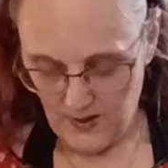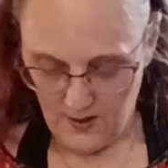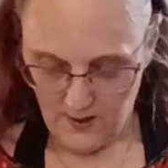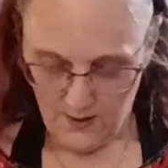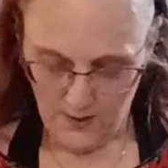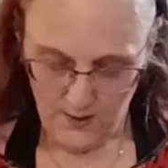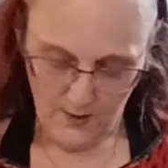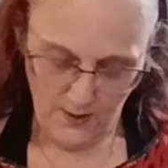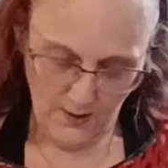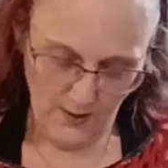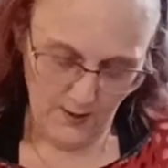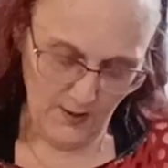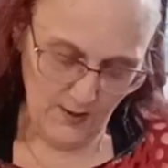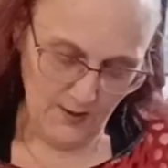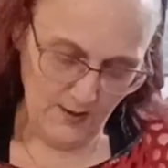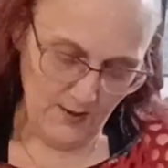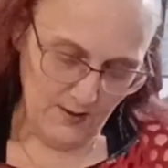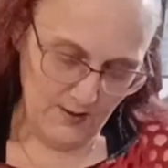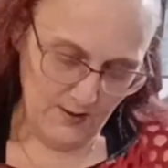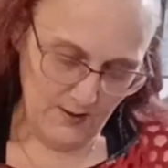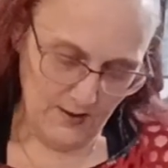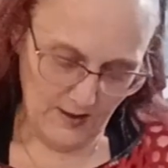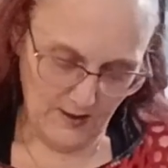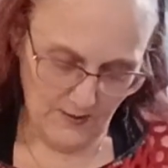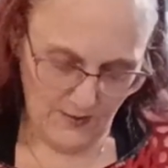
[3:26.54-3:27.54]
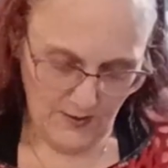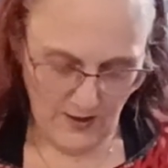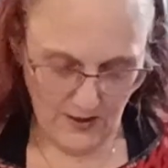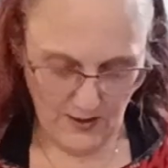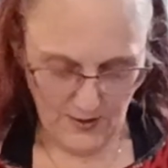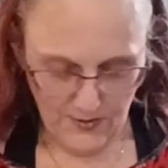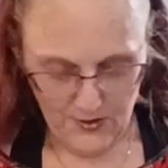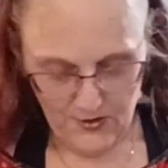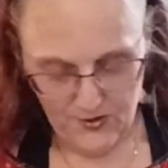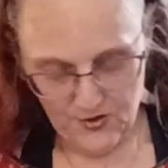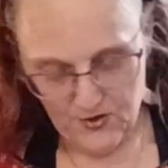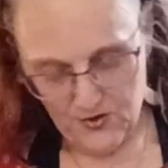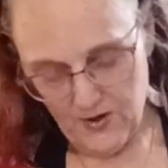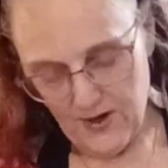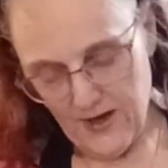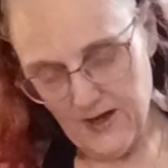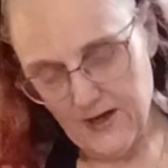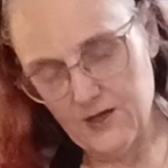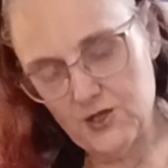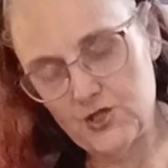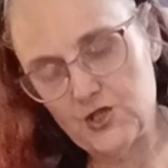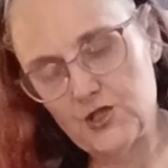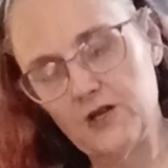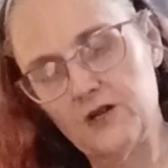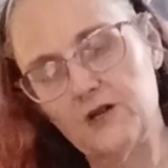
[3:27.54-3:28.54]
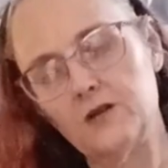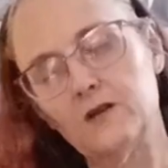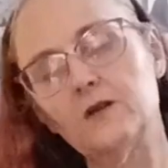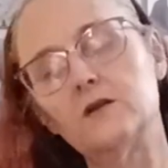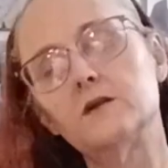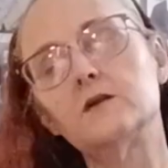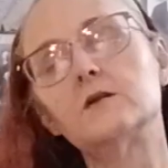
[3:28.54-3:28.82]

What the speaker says: Now the other direction.